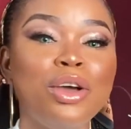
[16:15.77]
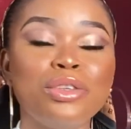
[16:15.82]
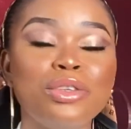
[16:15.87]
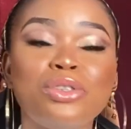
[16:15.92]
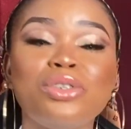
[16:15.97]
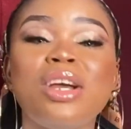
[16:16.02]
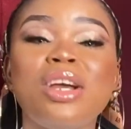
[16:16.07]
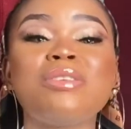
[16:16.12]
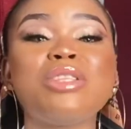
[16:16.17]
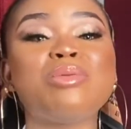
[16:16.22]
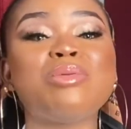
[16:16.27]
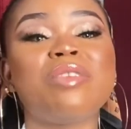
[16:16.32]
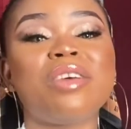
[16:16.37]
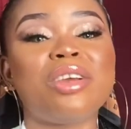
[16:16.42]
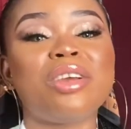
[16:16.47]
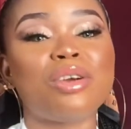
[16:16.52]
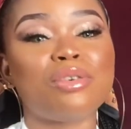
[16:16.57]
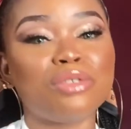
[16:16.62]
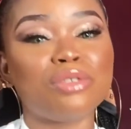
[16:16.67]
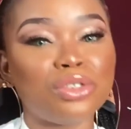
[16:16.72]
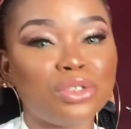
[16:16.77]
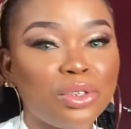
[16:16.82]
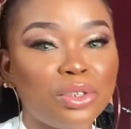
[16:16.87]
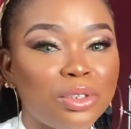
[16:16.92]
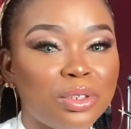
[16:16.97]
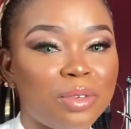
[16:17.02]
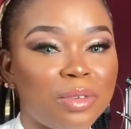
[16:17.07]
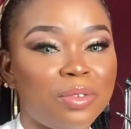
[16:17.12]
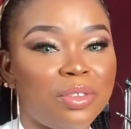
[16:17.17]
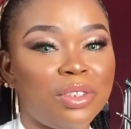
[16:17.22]
So you have to be very
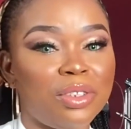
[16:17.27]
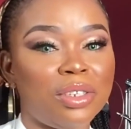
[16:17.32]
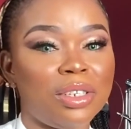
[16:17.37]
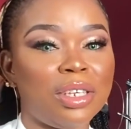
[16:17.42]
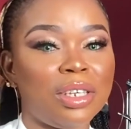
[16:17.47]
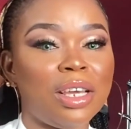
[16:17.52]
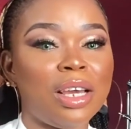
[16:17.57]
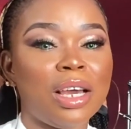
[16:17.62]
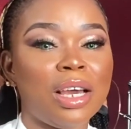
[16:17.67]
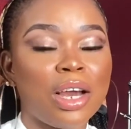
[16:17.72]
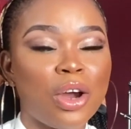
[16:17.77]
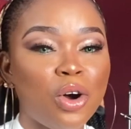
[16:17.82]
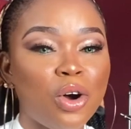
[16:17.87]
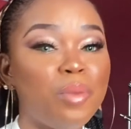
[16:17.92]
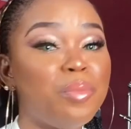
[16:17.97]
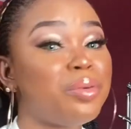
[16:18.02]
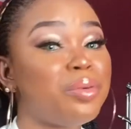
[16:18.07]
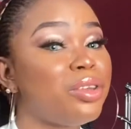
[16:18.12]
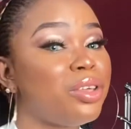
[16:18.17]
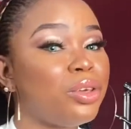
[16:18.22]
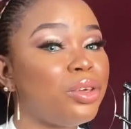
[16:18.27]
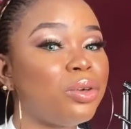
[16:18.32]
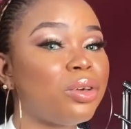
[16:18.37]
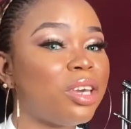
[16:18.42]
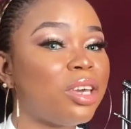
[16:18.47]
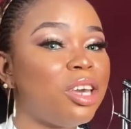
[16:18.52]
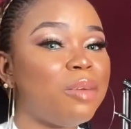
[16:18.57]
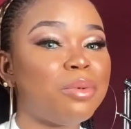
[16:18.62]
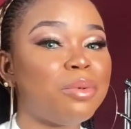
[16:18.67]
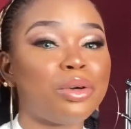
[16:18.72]
conscious of the company you
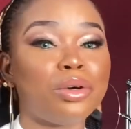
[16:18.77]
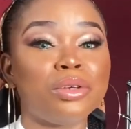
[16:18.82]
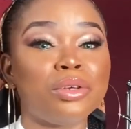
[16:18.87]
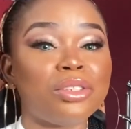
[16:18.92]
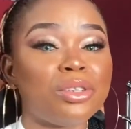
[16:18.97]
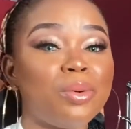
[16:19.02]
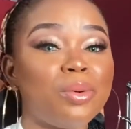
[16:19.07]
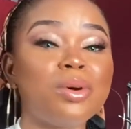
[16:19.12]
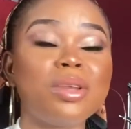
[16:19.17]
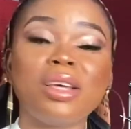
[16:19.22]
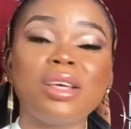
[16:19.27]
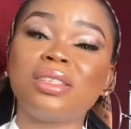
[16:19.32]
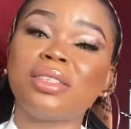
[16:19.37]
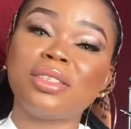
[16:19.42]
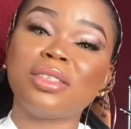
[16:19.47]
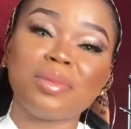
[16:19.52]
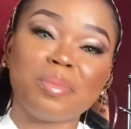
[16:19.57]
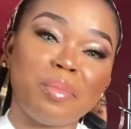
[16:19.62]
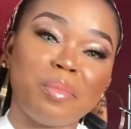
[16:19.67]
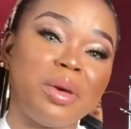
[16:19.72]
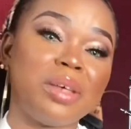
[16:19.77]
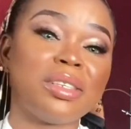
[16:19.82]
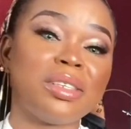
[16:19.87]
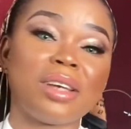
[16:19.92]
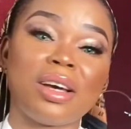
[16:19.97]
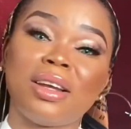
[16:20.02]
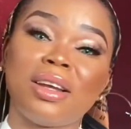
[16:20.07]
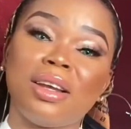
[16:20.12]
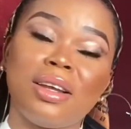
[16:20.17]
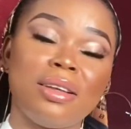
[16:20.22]
keep, because someone else's mess
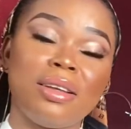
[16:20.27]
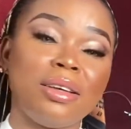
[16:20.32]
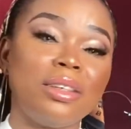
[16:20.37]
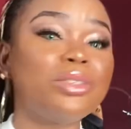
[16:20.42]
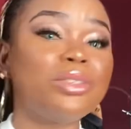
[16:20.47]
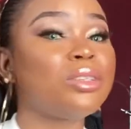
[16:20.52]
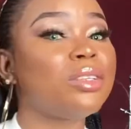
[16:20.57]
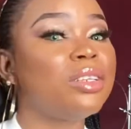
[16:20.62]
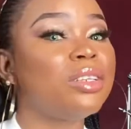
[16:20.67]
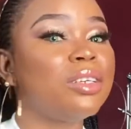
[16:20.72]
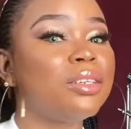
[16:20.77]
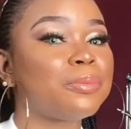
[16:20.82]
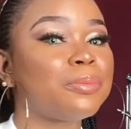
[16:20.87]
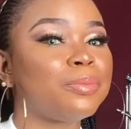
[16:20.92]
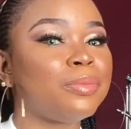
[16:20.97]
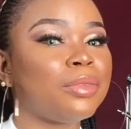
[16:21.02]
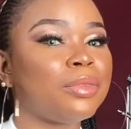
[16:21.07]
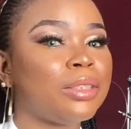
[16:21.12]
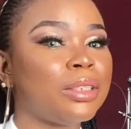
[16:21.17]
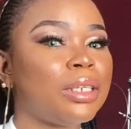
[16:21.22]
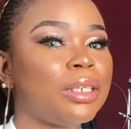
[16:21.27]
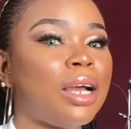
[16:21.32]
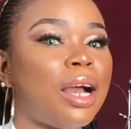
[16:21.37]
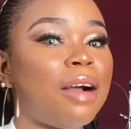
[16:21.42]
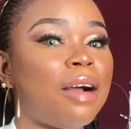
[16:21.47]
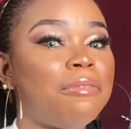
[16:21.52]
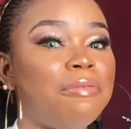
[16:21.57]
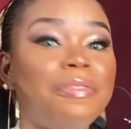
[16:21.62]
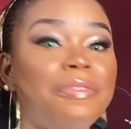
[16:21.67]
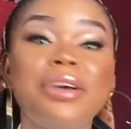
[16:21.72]
can easily
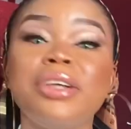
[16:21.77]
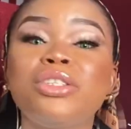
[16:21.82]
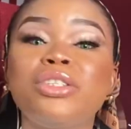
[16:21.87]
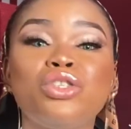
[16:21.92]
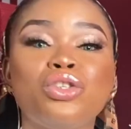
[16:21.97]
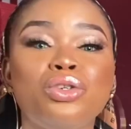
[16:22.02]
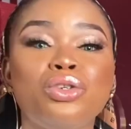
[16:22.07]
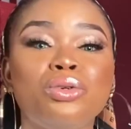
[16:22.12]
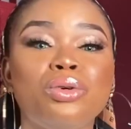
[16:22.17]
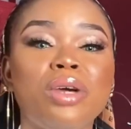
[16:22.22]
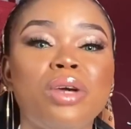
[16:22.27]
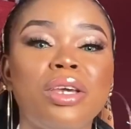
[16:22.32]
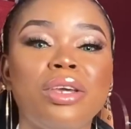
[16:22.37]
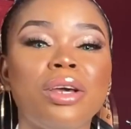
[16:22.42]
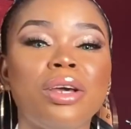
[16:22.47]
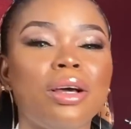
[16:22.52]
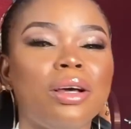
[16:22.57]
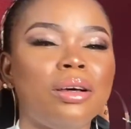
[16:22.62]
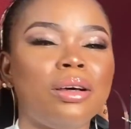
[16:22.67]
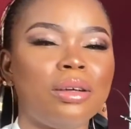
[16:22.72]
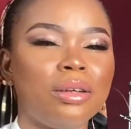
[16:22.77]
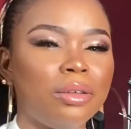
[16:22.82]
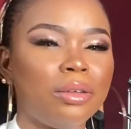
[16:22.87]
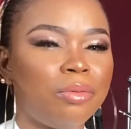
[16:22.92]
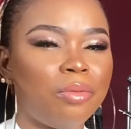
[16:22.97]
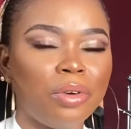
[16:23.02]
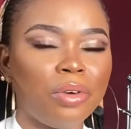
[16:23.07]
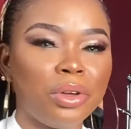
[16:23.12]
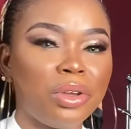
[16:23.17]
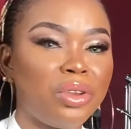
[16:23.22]
affect you in your,
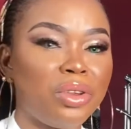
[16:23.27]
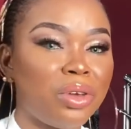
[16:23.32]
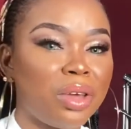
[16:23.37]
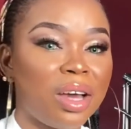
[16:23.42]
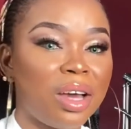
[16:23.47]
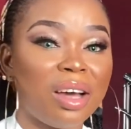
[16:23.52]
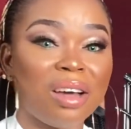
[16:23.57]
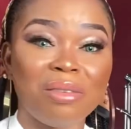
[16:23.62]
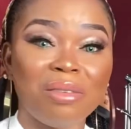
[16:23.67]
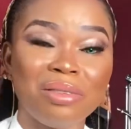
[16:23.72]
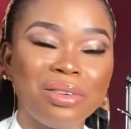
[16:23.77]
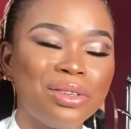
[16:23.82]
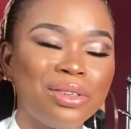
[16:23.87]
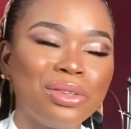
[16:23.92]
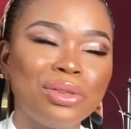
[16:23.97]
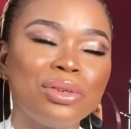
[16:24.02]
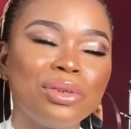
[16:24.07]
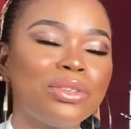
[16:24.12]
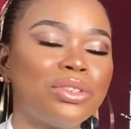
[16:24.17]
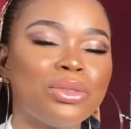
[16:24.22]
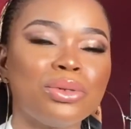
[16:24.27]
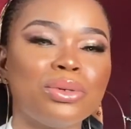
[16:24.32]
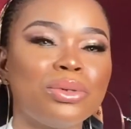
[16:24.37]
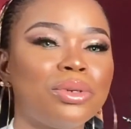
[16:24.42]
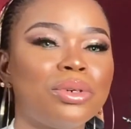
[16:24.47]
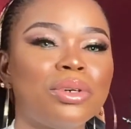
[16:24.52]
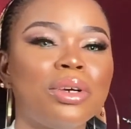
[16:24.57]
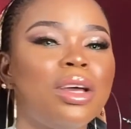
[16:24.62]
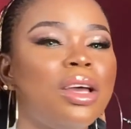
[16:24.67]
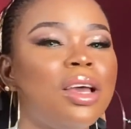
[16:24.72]
before you know,
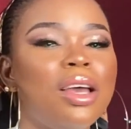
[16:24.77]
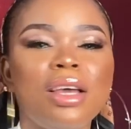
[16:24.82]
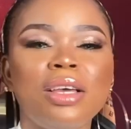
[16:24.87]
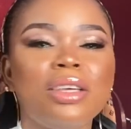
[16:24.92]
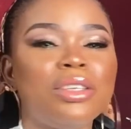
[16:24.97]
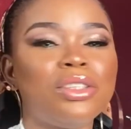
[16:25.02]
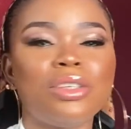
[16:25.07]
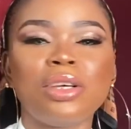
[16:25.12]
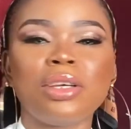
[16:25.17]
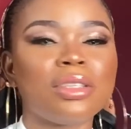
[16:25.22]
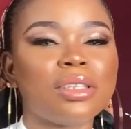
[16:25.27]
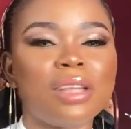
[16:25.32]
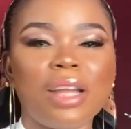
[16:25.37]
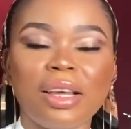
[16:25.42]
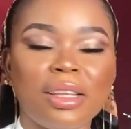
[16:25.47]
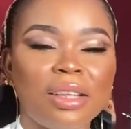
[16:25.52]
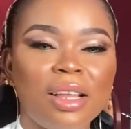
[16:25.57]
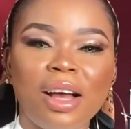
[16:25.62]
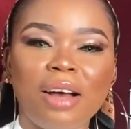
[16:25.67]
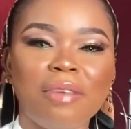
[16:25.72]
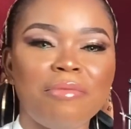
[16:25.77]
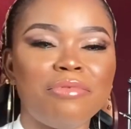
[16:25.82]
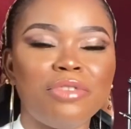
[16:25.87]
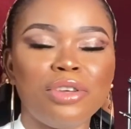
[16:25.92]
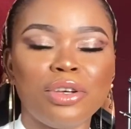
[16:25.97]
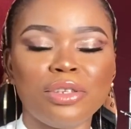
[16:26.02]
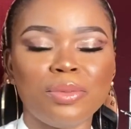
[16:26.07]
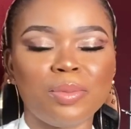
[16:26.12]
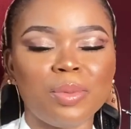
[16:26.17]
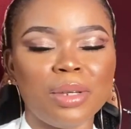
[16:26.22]
so it's just like that. I've
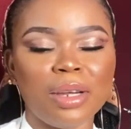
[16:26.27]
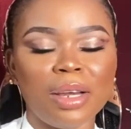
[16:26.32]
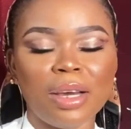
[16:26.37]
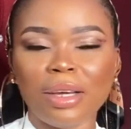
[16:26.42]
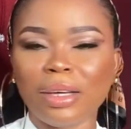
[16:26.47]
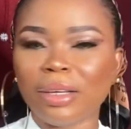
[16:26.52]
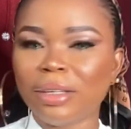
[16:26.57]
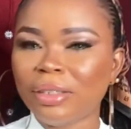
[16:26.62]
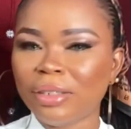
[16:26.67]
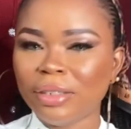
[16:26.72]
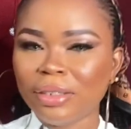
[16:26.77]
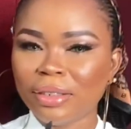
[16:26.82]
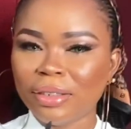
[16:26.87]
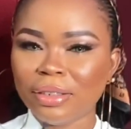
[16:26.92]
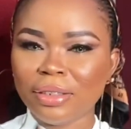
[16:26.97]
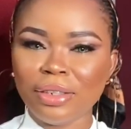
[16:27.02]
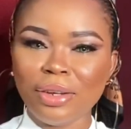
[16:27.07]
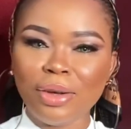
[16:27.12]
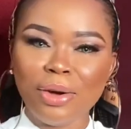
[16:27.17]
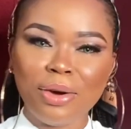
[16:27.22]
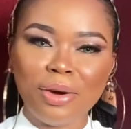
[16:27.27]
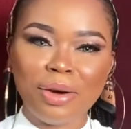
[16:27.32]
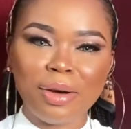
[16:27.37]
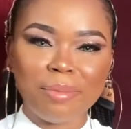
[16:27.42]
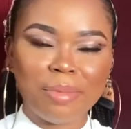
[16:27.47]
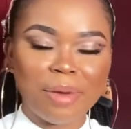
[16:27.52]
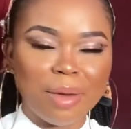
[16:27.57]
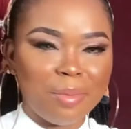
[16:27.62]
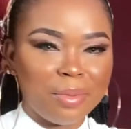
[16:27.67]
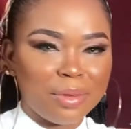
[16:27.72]
just been like, oh no,
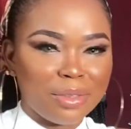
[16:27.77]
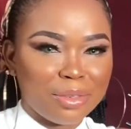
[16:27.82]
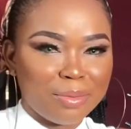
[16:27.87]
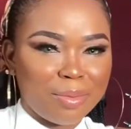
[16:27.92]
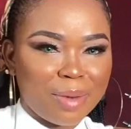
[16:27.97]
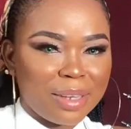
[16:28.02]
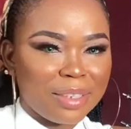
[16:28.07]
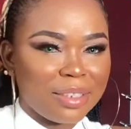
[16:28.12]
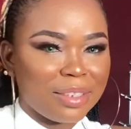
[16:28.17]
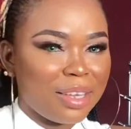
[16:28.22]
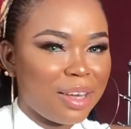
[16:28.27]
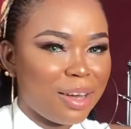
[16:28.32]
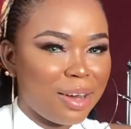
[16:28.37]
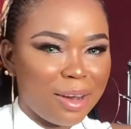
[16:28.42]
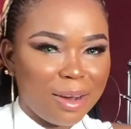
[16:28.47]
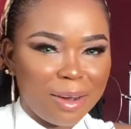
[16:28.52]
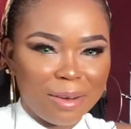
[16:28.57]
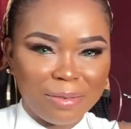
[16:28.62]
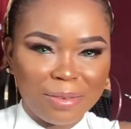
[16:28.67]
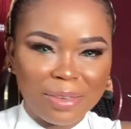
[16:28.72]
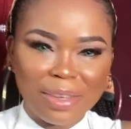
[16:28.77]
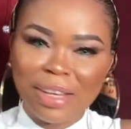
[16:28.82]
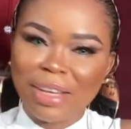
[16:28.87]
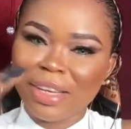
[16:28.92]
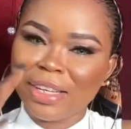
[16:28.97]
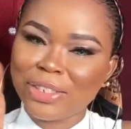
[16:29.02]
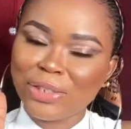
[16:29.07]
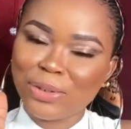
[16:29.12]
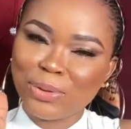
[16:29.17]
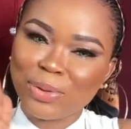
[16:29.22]
I'm keeping to myself,
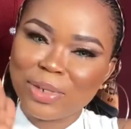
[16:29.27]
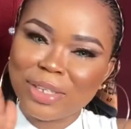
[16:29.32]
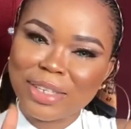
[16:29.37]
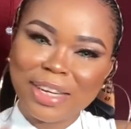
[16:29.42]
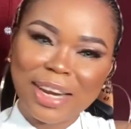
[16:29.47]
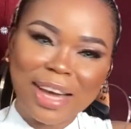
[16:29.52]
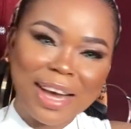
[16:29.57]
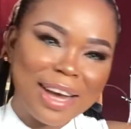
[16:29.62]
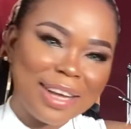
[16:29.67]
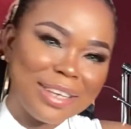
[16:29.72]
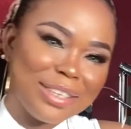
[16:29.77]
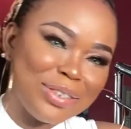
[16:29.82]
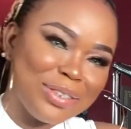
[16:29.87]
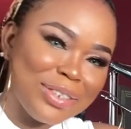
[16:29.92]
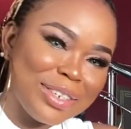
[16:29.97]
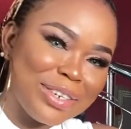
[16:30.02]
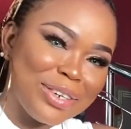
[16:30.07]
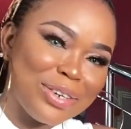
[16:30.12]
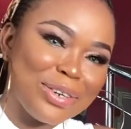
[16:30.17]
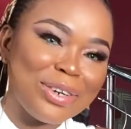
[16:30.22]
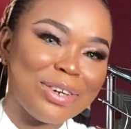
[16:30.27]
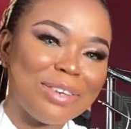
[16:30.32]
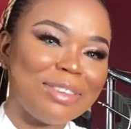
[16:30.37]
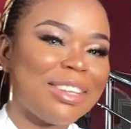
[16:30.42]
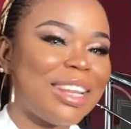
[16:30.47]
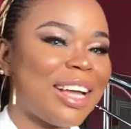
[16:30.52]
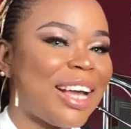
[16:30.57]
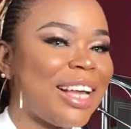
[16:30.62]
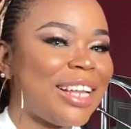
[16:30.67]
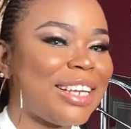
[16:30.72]
doing all of
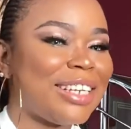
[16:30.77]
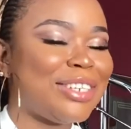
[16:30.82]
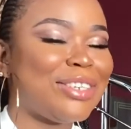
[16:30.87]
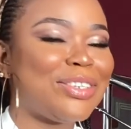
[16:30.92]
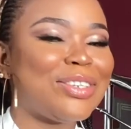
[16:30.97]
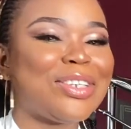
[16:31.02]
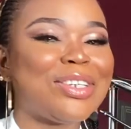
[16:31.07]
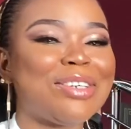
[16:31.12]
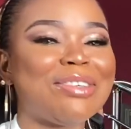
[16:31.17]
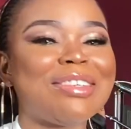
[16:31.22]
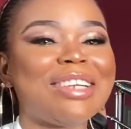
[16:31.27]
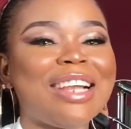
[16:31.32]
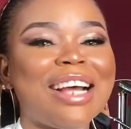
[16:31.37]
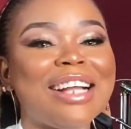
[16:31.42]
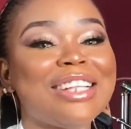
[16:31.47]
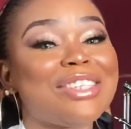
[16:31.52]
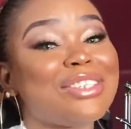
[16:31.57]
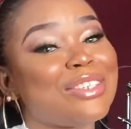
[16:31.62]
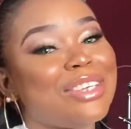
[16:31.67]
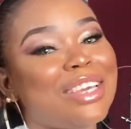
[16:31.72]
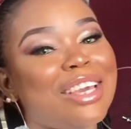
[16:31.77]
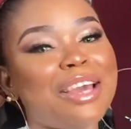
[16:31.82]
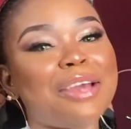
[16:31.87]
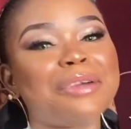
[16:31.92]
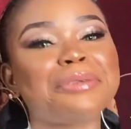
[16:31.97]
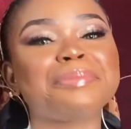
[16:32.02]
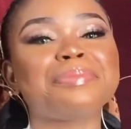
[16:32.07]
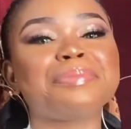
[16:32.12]
that, and all of that. So yeah,